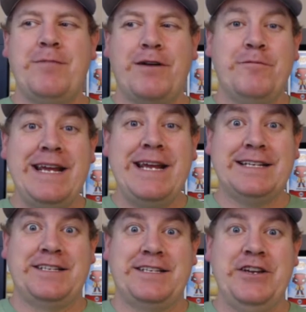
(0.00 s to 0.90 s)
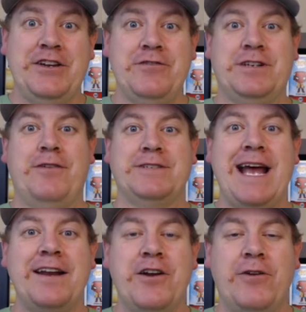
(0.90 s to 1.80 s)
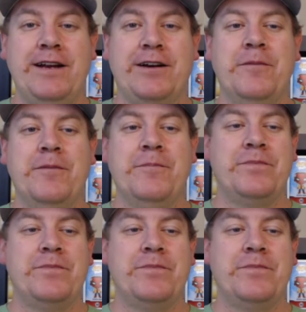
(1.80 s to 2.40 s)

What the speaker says: but for me, it's huge. I was at a no-hitter.